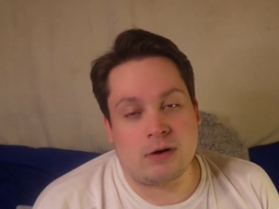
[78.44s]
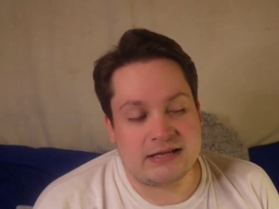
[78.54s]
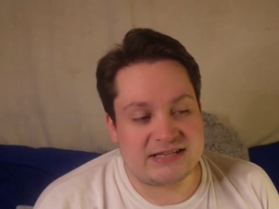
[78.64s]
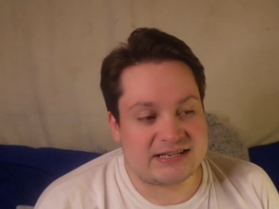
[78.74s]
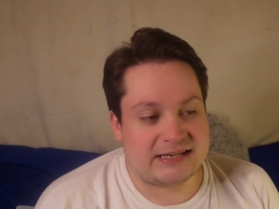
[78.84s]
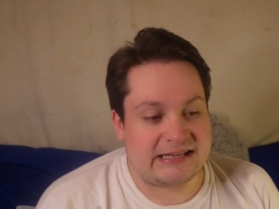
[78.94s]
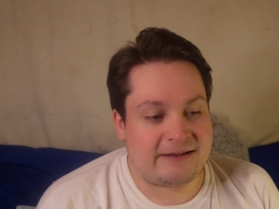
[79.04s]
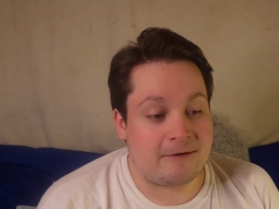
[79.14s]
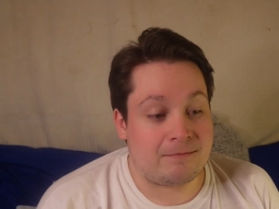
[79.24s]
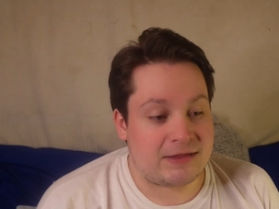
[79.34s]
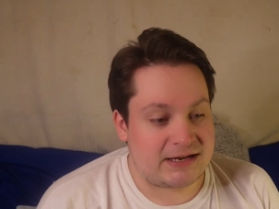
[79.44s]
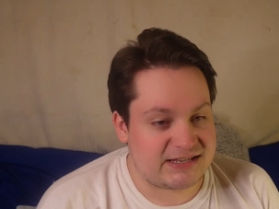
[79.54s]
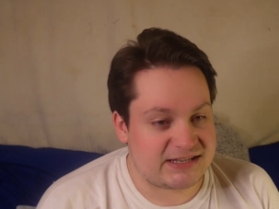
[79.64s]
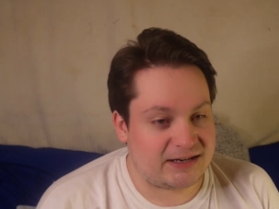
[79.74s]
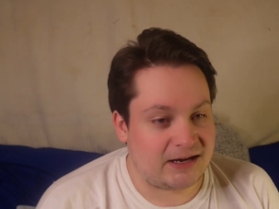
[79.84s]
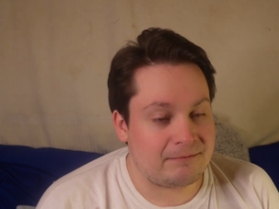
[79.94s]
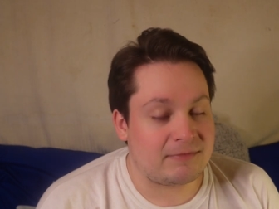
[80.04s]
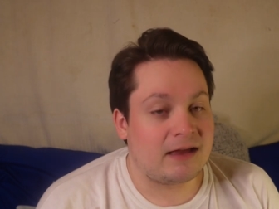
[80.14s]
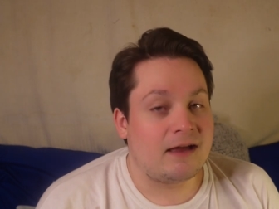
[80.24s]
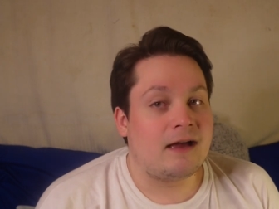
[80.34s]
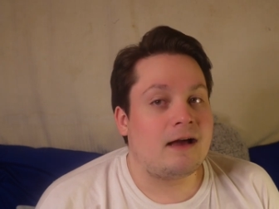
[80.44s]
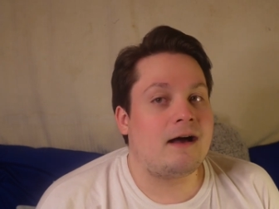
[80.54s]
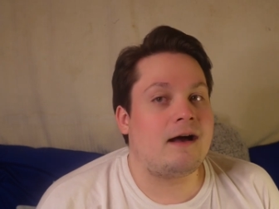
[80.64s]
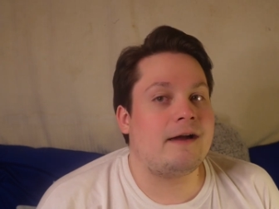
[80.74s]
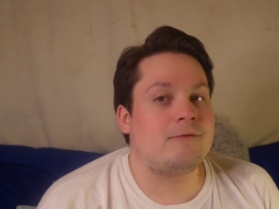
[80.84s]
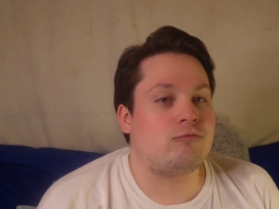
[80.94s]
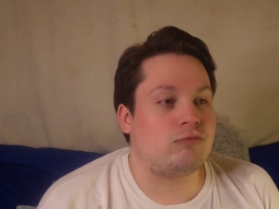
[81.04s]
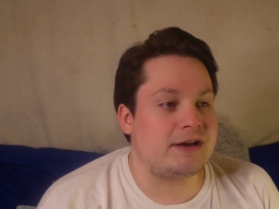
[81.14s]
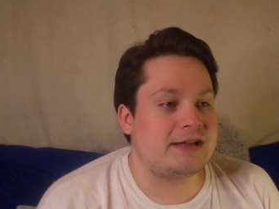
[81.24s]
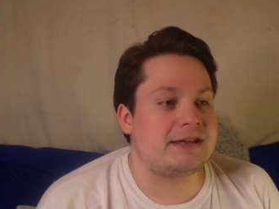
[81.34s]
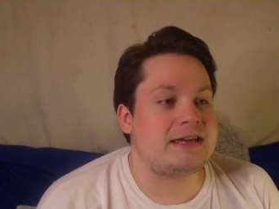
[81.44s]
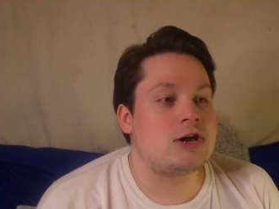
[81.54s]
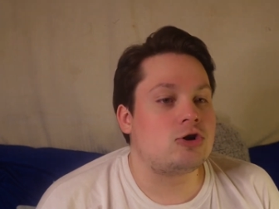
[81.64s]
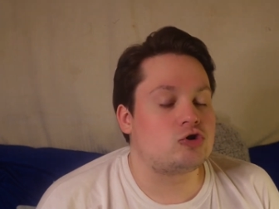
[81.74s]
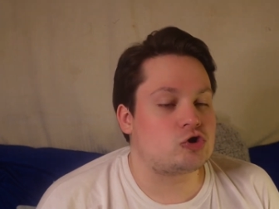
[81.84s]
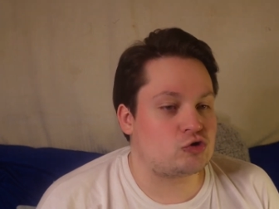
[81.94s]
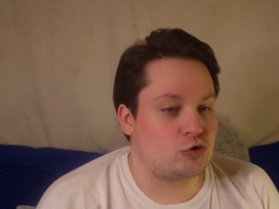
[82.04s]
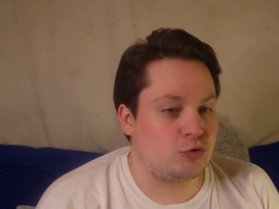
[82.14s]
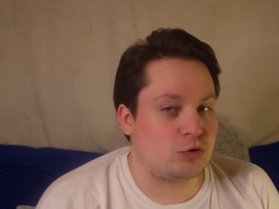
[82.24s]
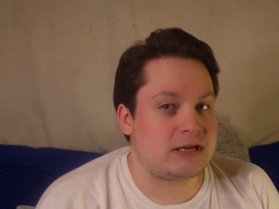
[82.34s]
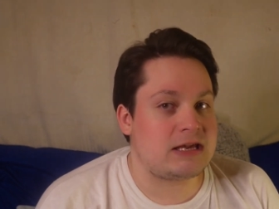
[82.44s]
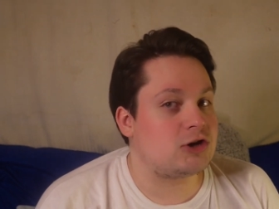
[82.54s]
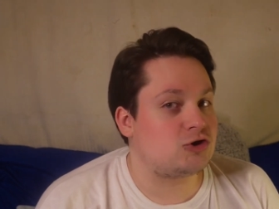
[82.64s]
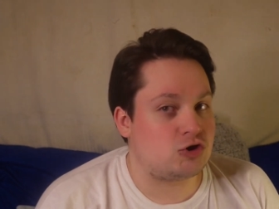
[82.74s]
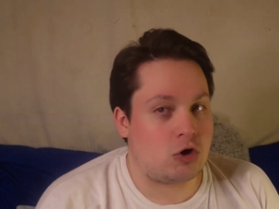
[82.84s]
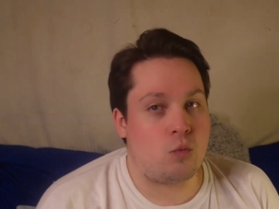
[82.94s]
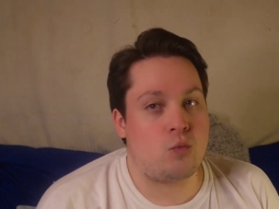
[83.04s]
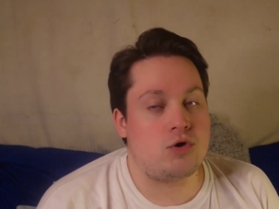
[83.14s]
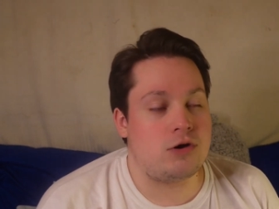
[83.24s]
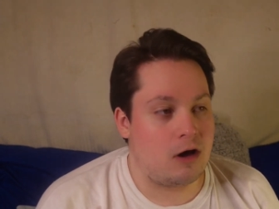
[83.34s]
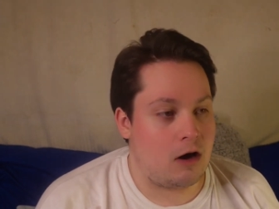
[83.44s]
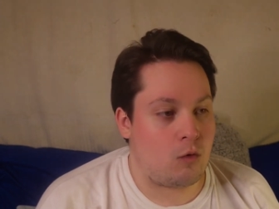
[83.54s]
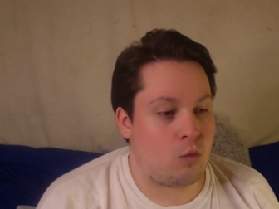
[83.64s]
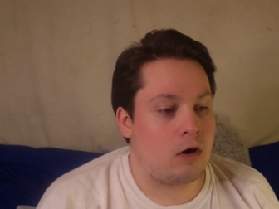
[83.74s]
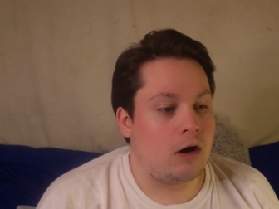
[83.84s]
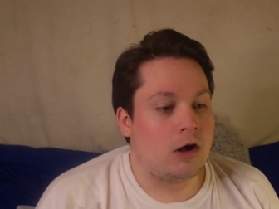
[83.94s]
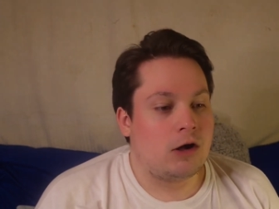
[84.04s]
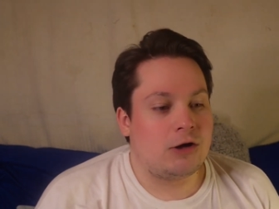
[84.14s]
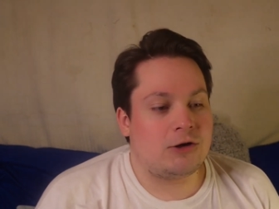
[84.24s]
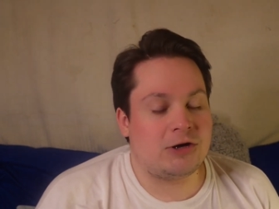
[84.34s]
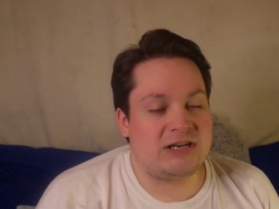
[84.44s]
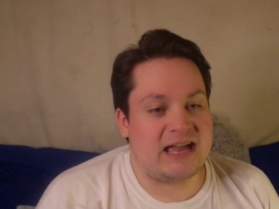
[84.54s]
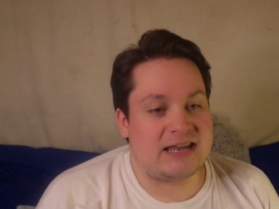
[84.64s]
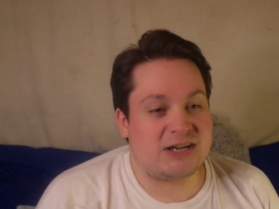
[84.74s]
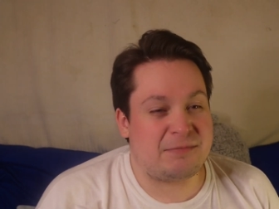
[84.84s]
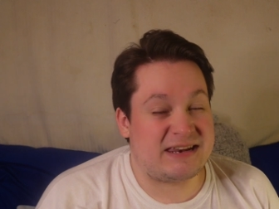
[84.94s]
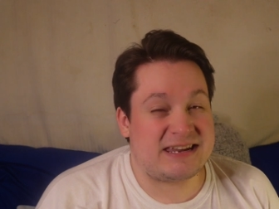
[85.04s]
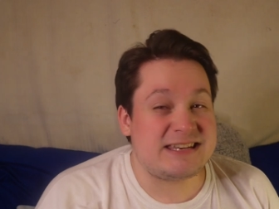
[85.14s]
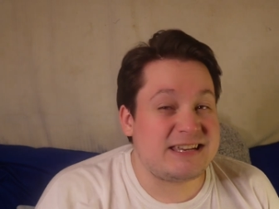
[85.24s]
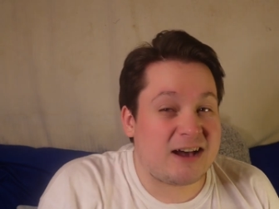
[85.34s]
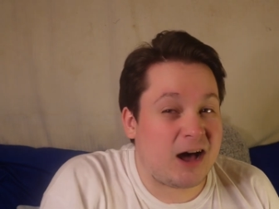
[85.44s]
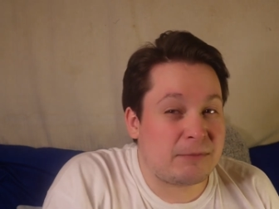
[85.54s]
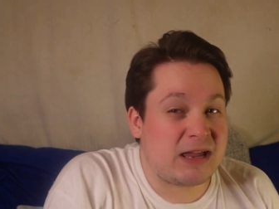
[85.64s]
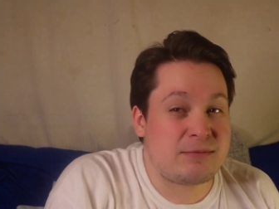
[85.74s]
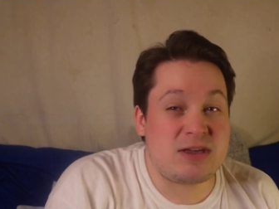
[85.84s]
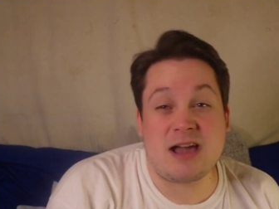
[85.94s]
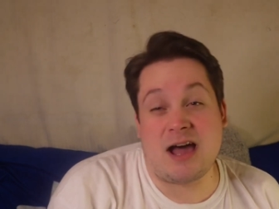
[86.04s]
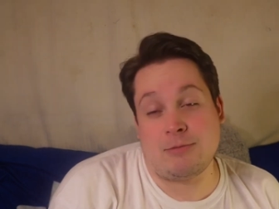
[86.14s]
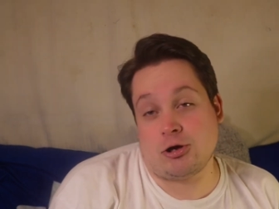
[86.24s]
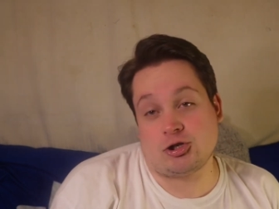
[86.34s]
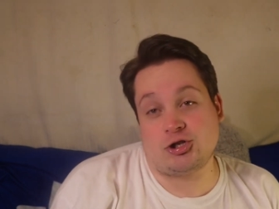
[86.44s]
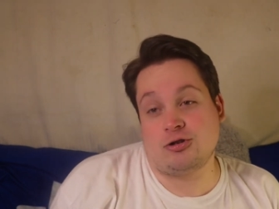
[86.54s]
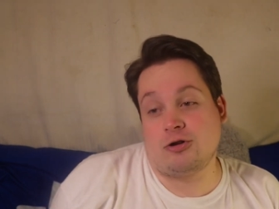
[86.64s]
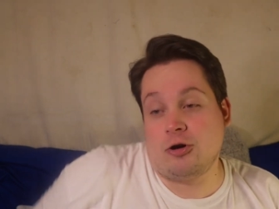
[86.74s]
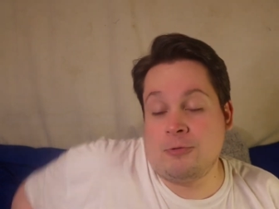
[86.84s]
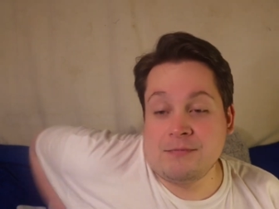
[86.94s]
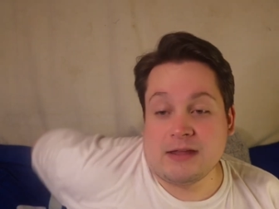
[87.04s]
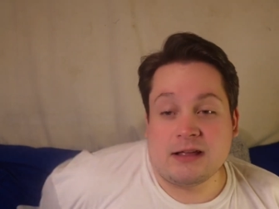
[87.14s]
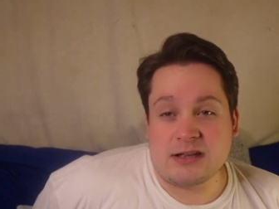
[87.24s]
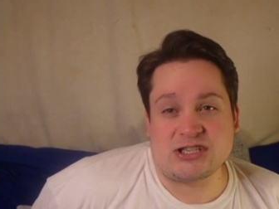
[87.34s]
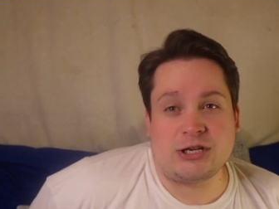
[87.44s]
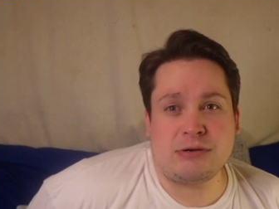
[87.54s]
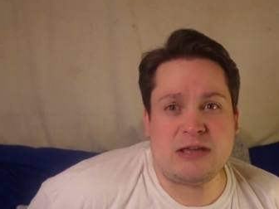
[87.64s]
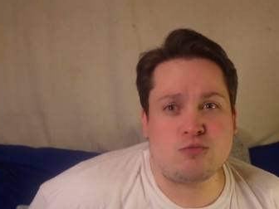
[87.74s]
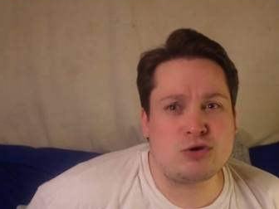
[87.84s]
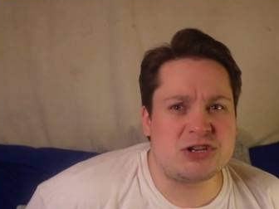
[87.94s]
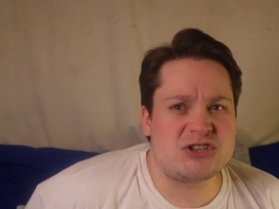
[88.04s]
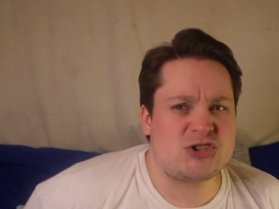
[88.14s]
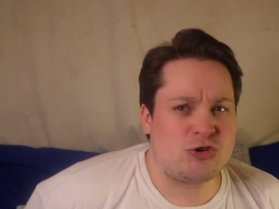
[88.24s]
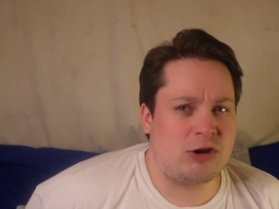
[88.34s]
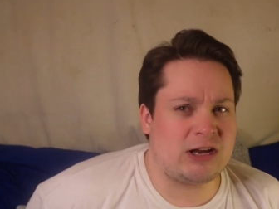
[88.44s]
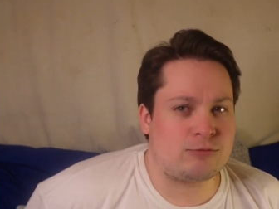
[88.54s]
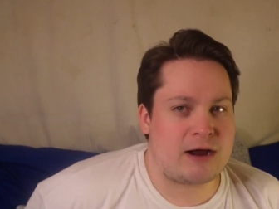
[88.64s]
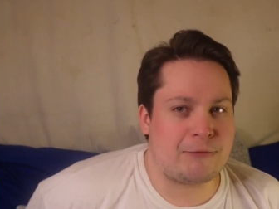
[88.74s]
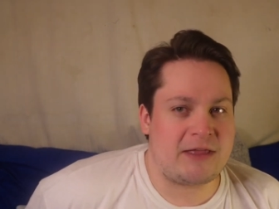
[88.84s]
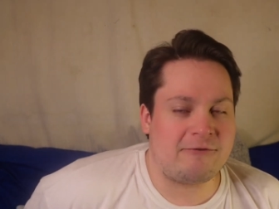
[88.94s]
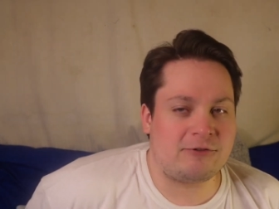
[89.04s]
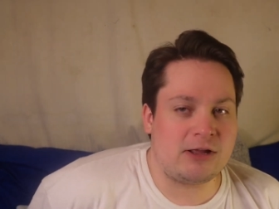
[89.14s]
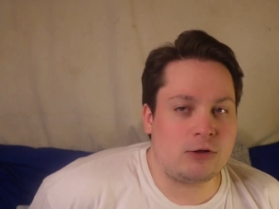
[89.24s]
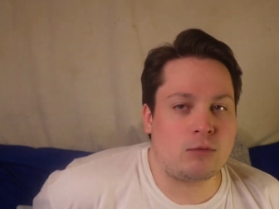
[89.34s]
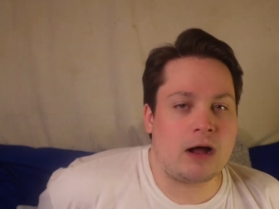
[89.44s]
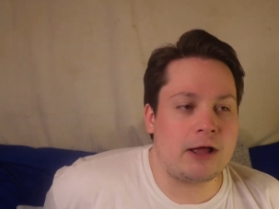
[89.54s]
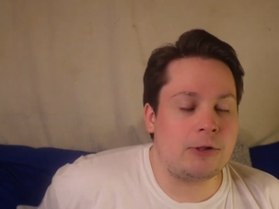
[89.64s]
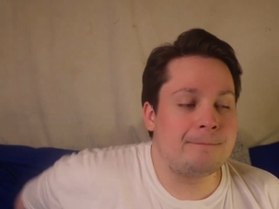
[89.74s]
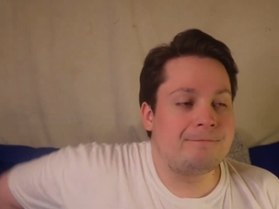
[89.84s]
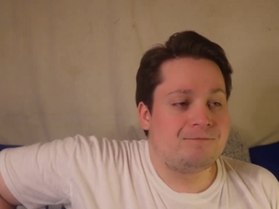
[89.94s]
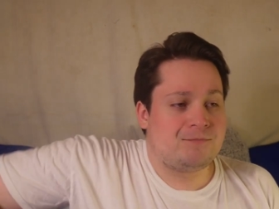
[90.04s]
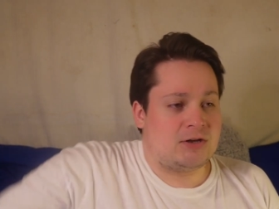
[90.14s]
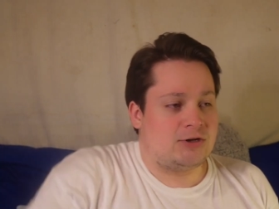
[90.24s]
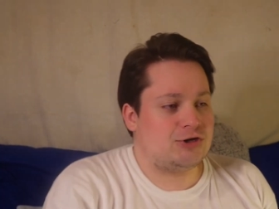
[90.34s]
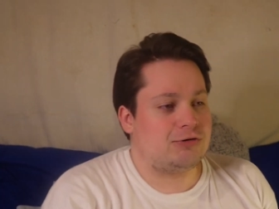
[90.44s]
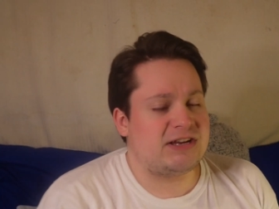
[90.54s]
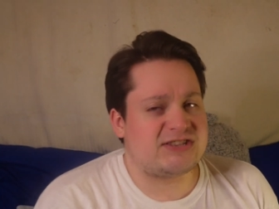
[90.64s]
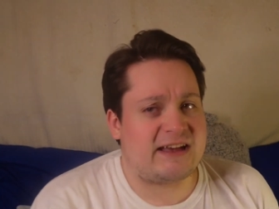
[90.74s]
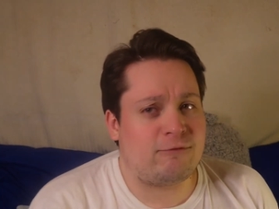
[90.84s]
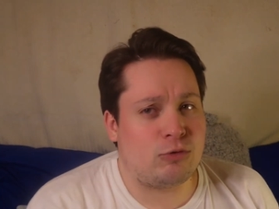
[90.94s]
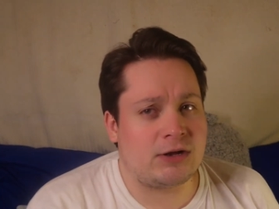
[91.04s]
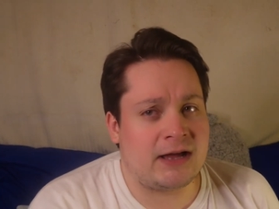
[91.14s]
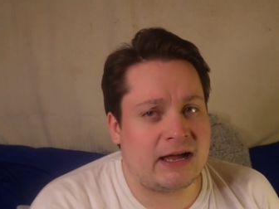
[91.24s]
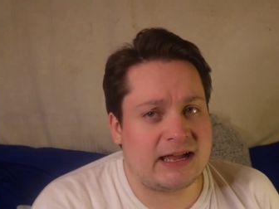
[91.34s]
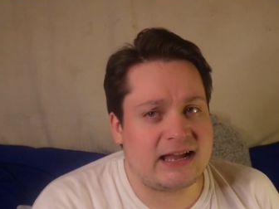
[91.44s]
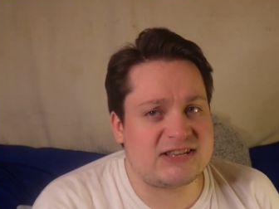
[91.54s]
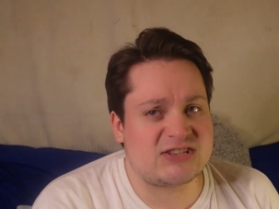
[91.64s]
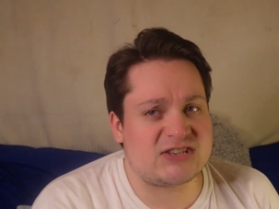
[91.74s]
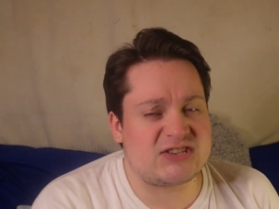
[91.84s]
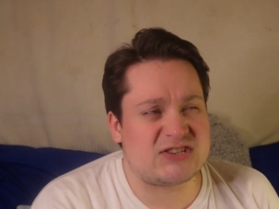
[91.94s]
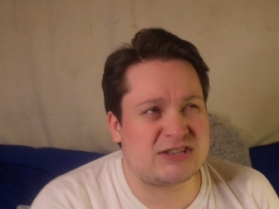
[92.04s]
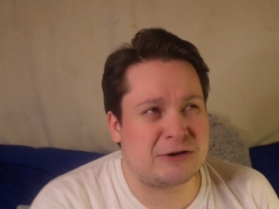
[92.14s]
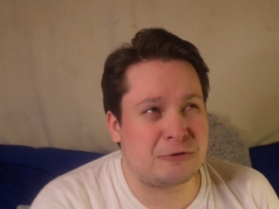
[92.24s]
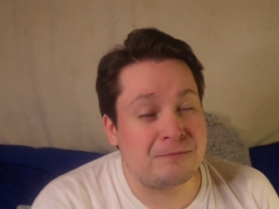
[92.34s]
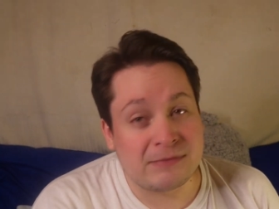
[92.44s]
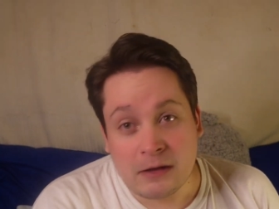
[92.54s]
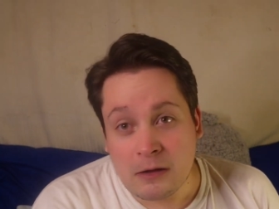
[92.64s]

where this is going to leave him this time, I really, truly don't know. Could he end up in IndyCar maybe? I'm not sure, because I know he was toying around there for a little while during his F1 hiatus, so